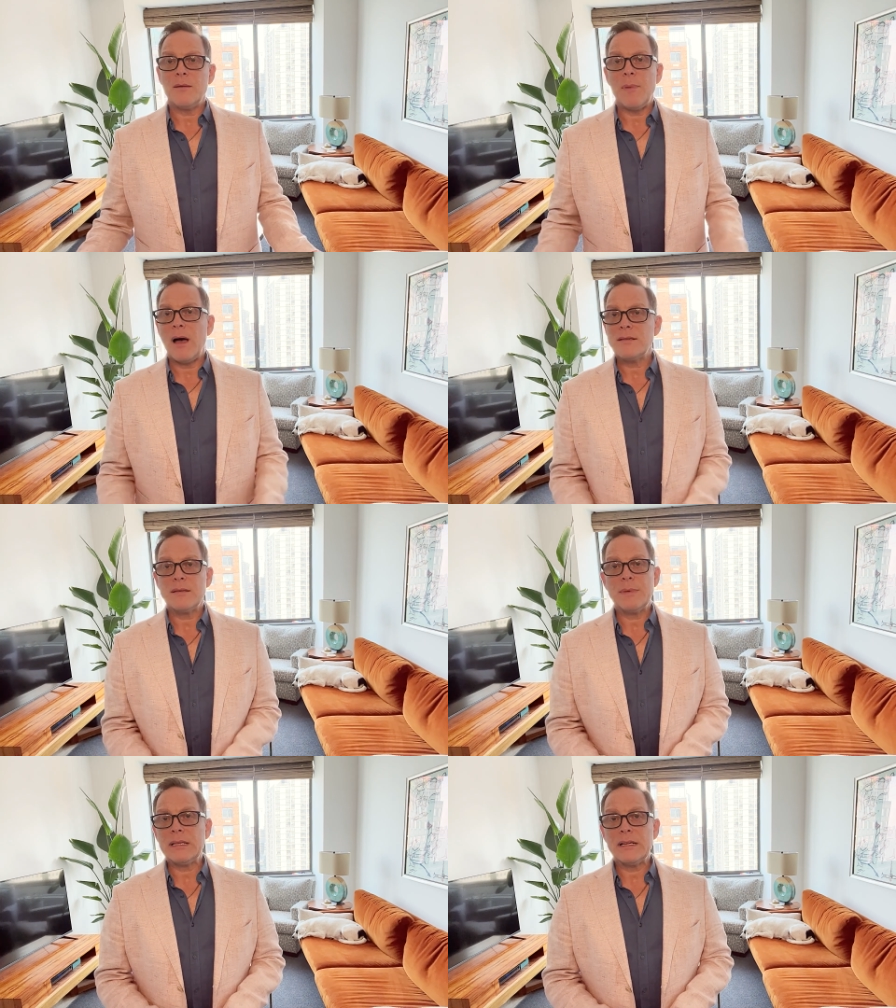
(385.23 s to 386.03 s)
The
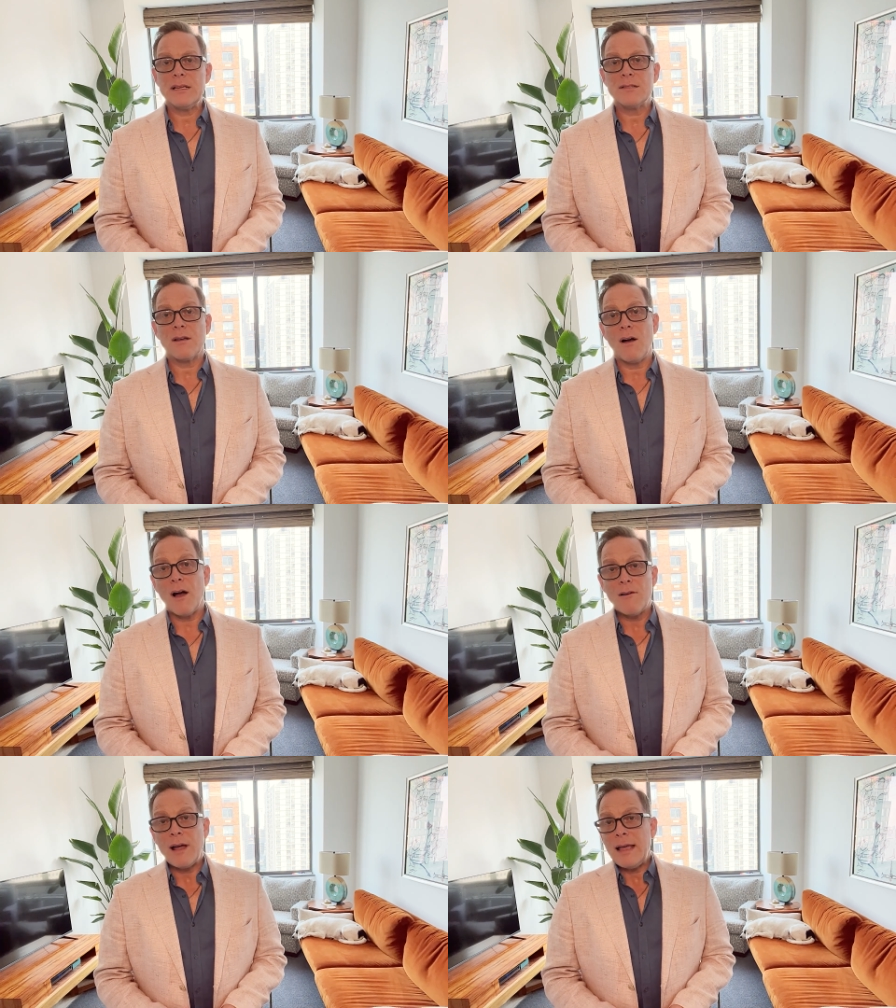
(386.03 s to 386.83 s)
possibilities
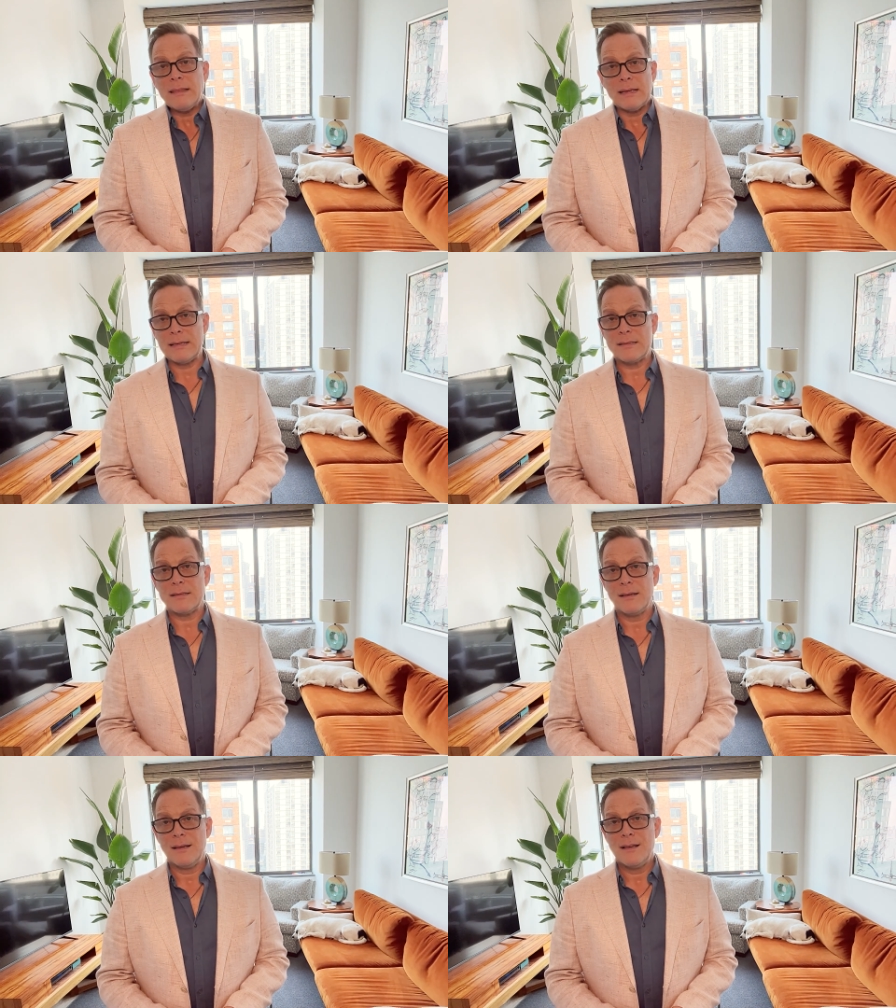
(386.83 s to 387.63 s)
are endless.